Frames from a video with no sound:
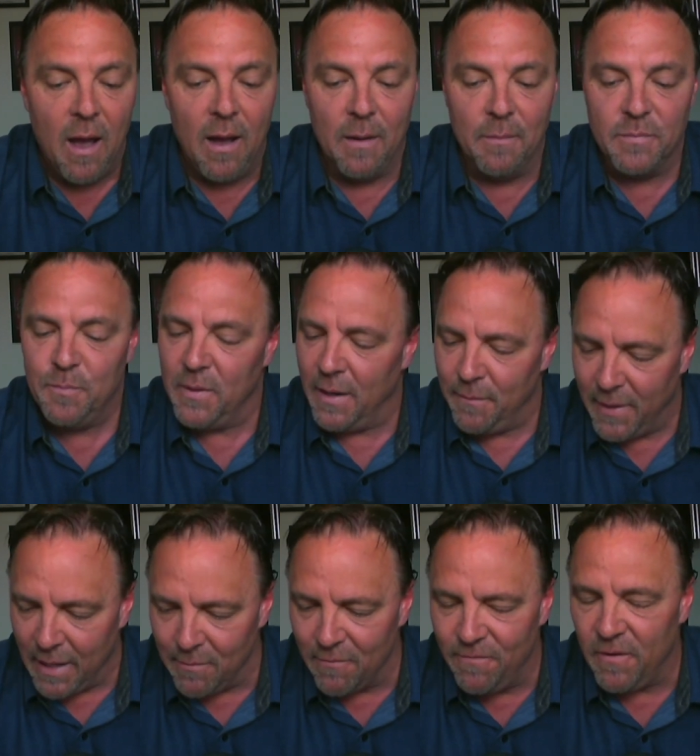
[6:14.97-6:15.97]
But I
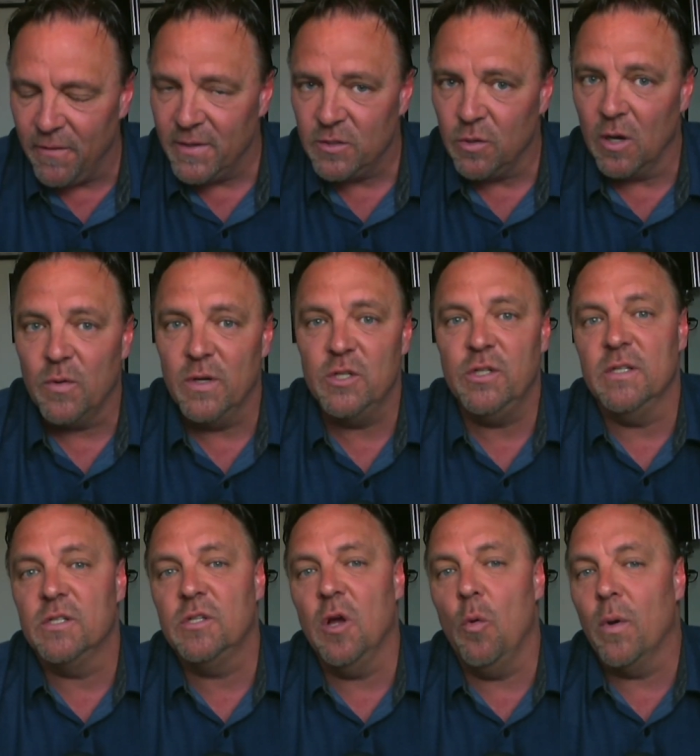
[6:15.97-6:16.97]
became a very strong
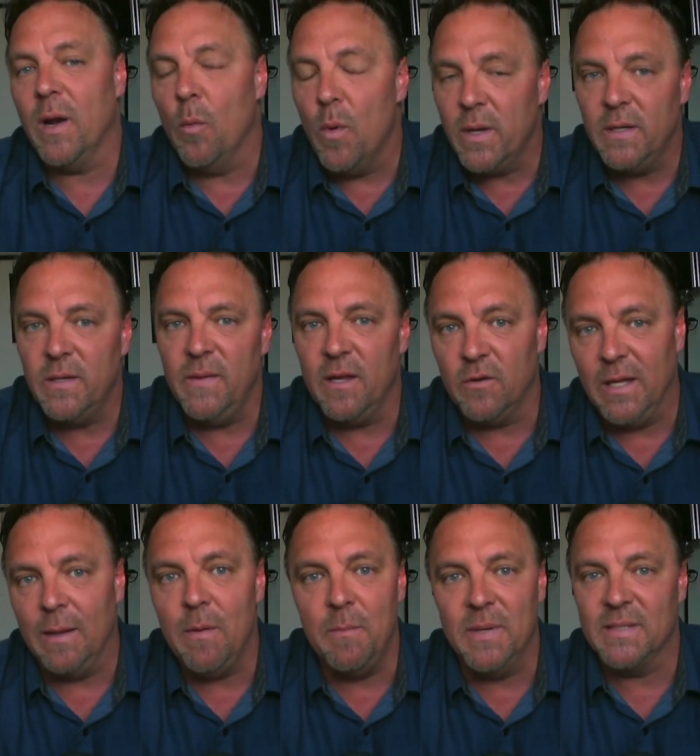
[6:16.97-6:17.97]
Christian. So when I went into the
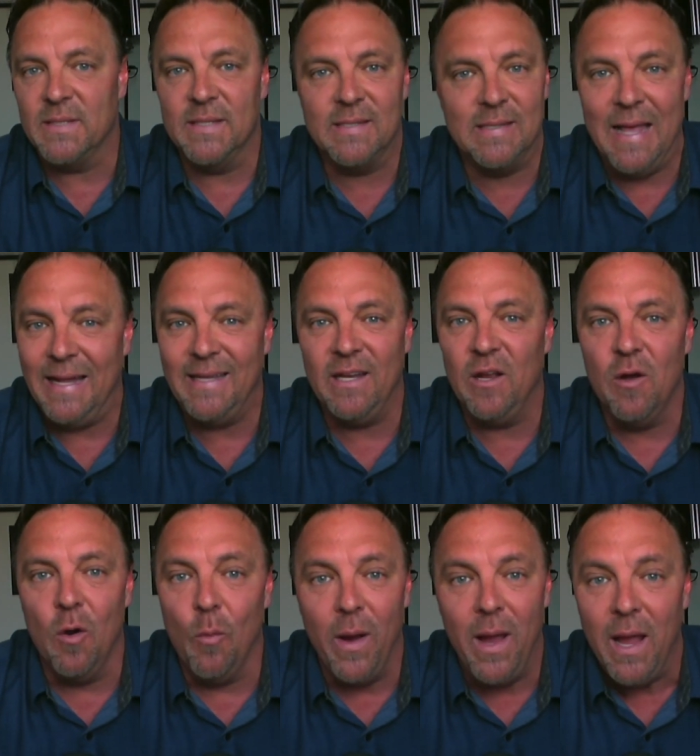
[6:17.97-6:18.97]
entertainment business, that didn't
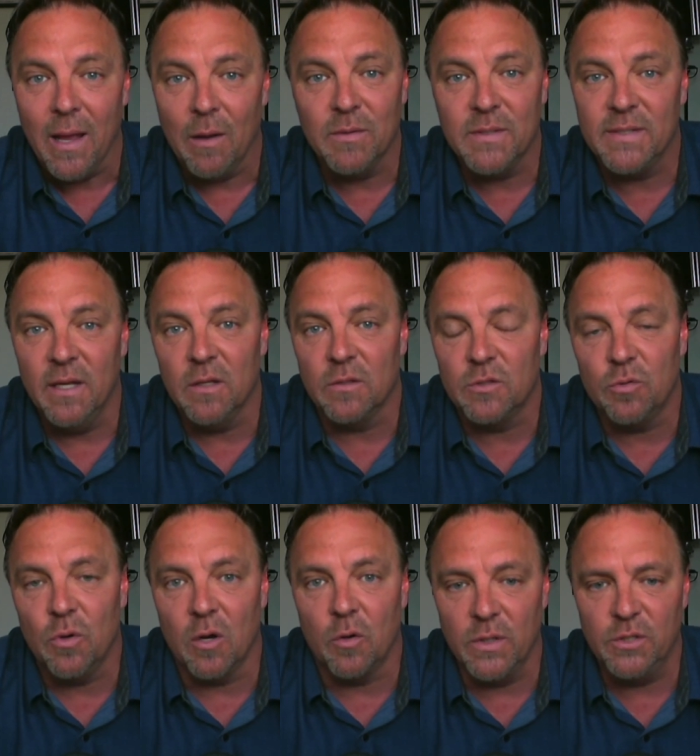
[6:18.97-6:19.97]
go away. I was still a
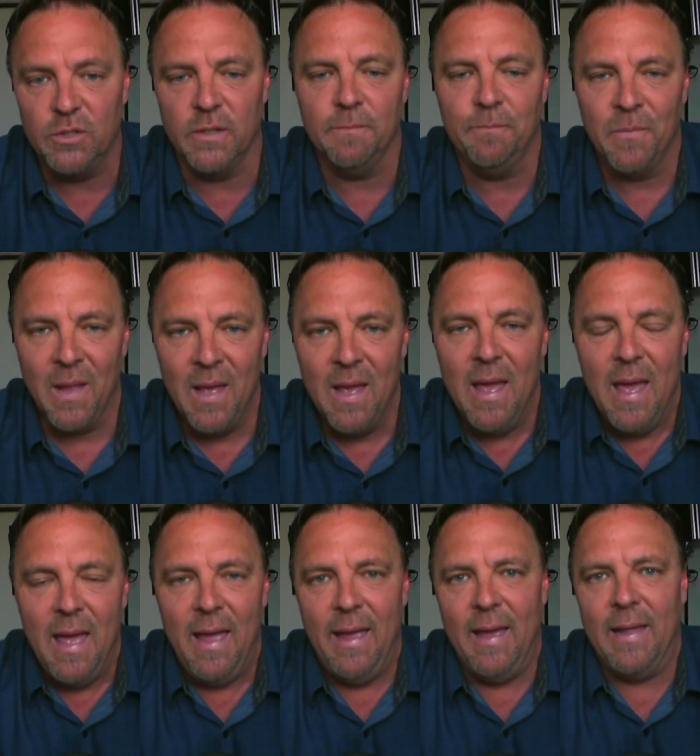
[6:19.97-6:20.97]
strong Christian. Mm-hmm.